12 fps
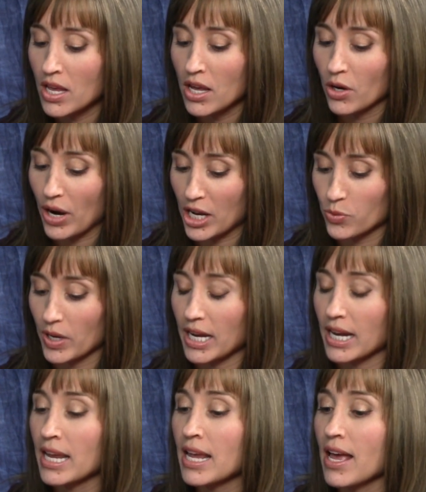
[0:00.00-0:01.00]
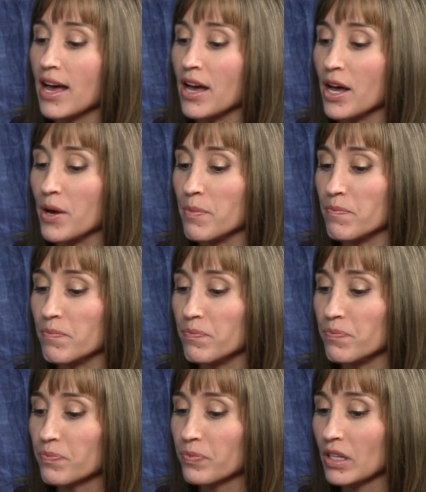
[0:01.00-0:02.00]
graduated, um,
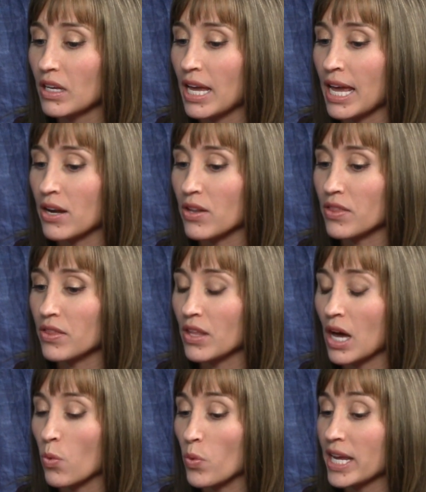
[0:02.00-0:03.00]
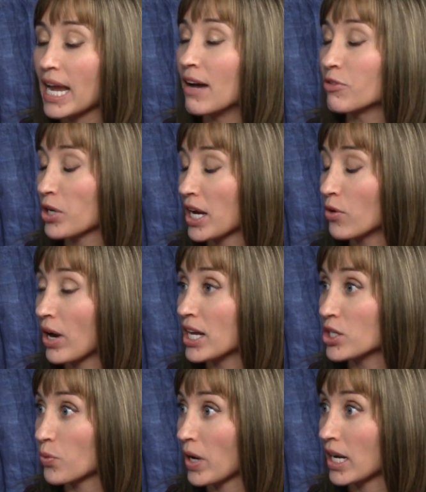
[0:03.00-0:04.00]
and a week after I
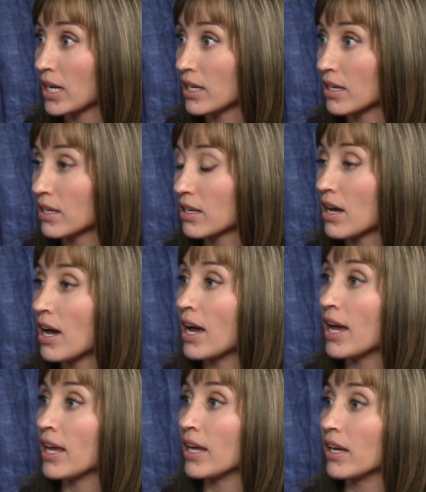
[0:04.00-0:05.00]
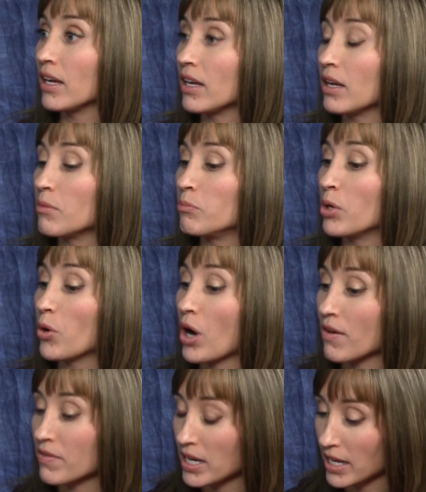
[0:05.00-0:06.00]
graduated, I broke
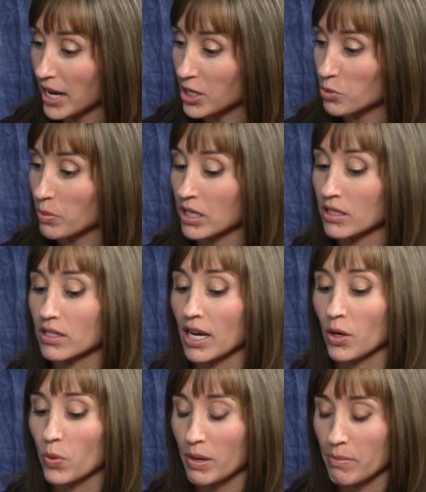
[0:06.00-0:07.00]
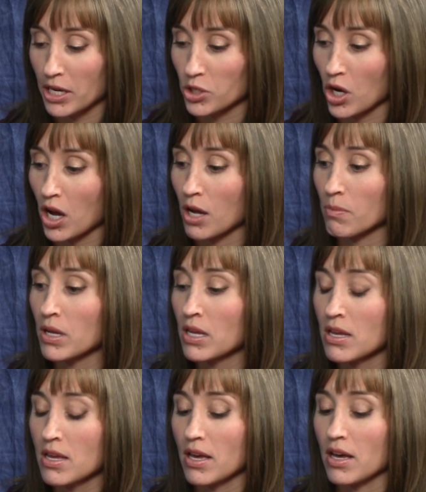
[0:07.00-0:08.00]
off an engagement. I quit my job
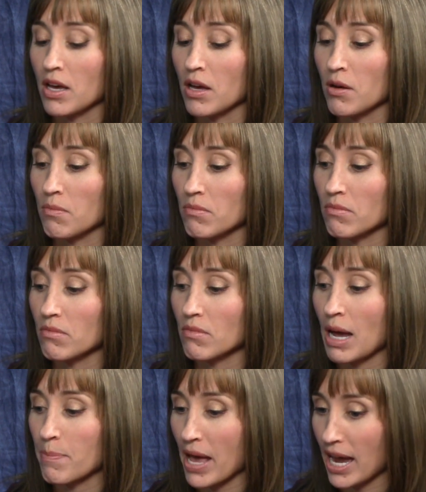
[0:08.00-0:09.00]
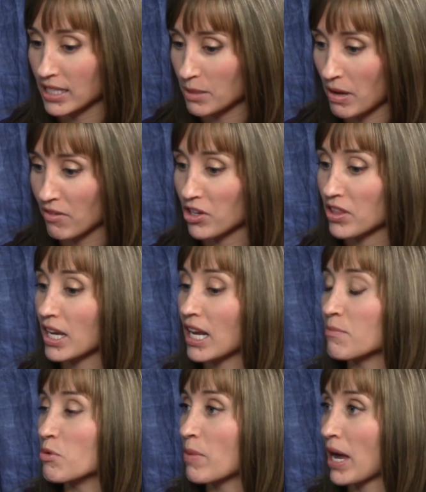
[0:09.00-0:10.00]
um, I packed up everything and
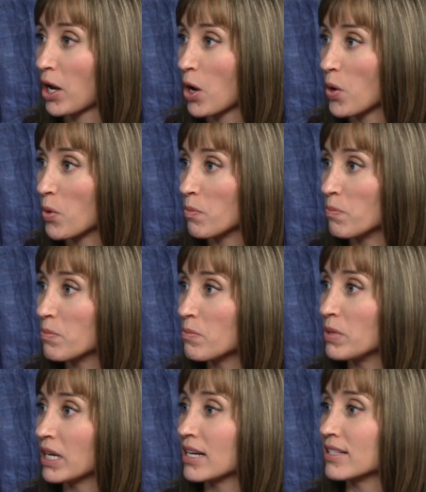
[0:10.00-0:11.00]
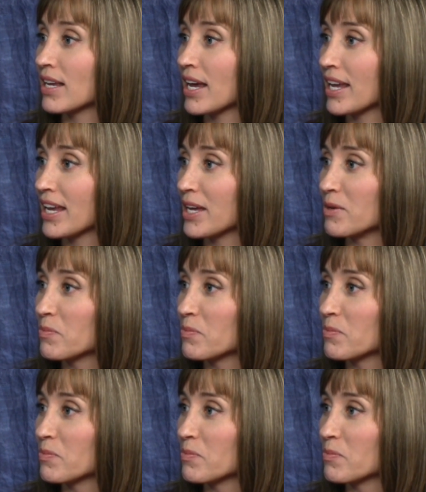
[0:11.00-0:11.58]
I moved back home wow. because I had